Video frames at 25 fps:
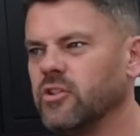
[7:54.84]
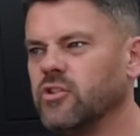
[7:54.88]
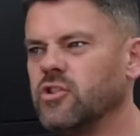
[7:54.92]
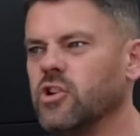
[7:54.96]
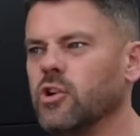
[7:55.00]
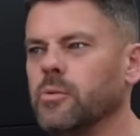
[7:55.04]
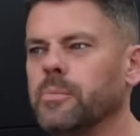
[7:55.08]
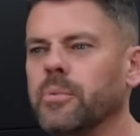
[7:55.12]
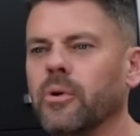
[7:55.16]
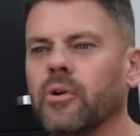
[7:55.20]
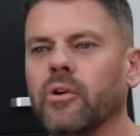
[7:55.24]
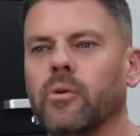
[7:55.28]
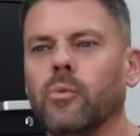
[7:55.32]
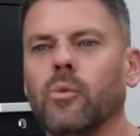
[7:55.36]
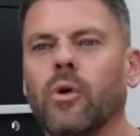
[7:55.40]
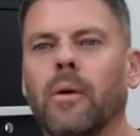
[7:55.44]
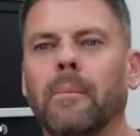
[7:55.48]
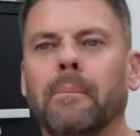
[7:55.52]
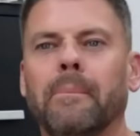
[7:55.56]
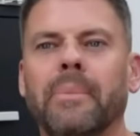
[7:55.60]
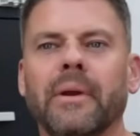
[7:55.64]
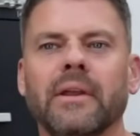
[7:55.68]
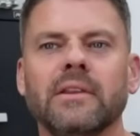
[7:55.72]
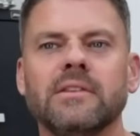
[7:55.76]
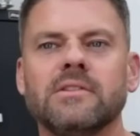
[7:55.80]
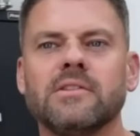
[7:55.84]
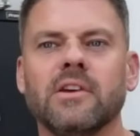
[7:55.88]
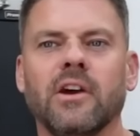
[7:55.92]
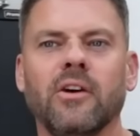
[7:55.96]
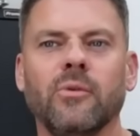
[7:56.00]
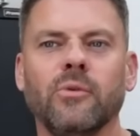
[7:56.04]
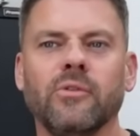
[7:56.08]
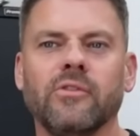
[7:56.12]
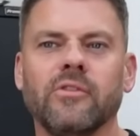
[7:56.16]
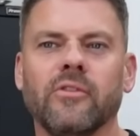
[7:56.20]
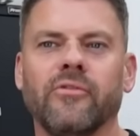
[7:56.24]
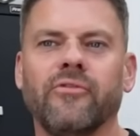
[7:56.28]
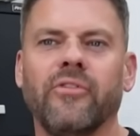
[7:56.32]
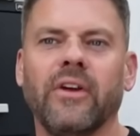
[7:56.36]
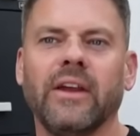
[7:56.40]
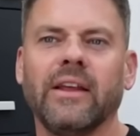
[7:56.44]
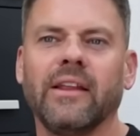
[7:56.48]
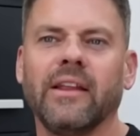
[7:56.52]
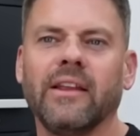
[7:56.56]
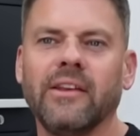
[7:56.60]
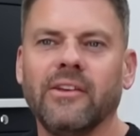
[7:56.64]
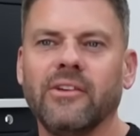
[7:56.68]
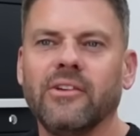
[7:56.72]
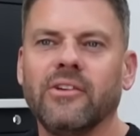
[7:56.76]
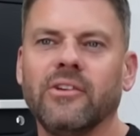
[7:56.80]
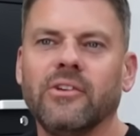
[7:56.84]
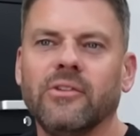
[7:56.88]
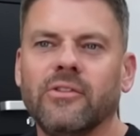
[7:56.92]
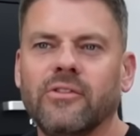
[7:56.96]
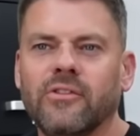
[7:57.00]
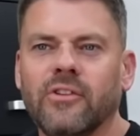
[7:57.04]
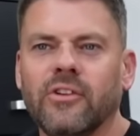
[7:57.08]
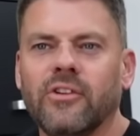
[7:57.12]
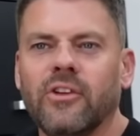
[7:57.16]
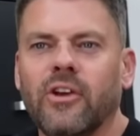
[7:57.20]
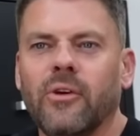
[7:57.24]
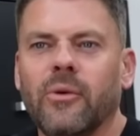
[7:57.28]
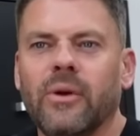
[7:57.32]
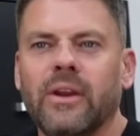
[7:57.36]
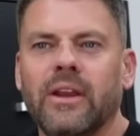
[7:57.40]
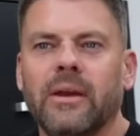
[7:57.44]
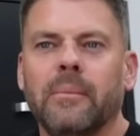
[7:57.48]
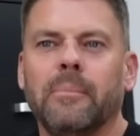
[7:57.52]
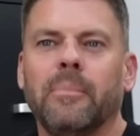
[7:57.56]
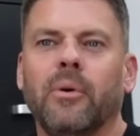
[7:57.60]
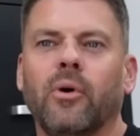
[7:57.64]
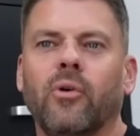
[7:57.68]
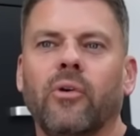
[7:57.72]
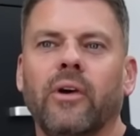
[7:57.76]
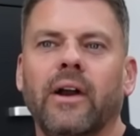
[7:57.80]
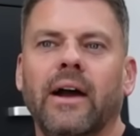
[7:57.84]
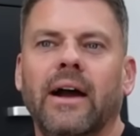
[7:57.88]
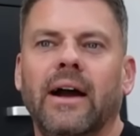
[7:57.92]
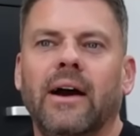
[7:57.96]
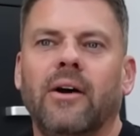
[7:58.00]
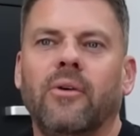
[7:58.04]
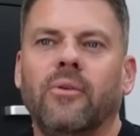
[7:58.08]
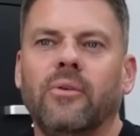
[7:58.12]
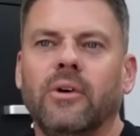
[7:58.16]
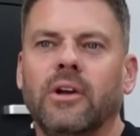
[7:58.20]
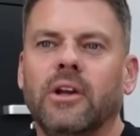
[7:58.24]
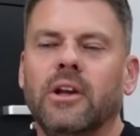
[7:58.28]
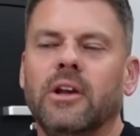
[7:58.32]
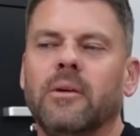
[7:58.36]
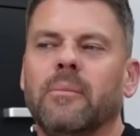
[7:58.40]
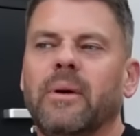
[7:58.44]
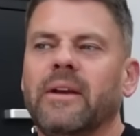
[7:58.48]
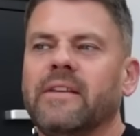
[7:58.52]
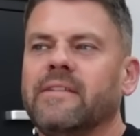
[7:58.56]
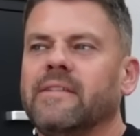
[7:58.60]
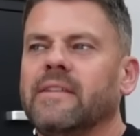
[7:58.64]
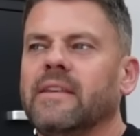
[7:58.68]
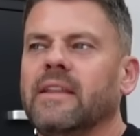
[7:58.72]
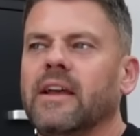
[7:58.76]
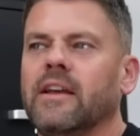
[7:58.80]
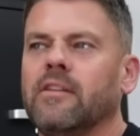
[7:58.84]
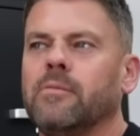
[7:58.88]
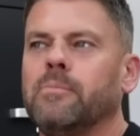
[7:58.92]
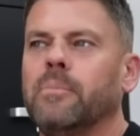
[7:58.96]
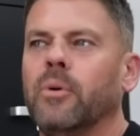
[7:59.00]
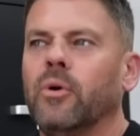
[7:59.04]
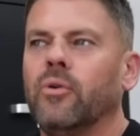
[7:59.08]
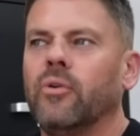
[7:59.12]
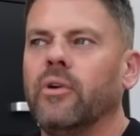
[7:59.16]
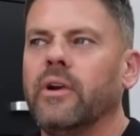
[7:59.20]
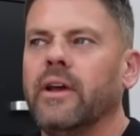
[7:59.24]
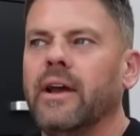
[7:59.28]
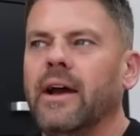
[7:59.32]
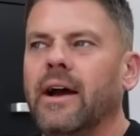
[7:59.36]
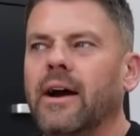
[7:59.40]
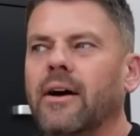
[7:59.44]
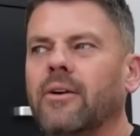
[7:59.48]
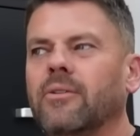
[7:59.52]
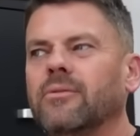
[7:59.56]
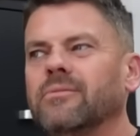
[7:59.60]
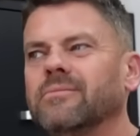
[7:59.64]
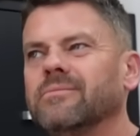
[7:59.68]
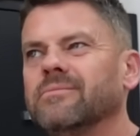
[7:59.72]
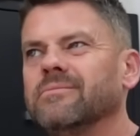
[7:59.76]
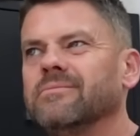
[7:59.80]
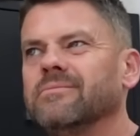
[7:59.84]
2.1 Pinto was the thing that you used to do, and it bore it out. Basically, that's boring it out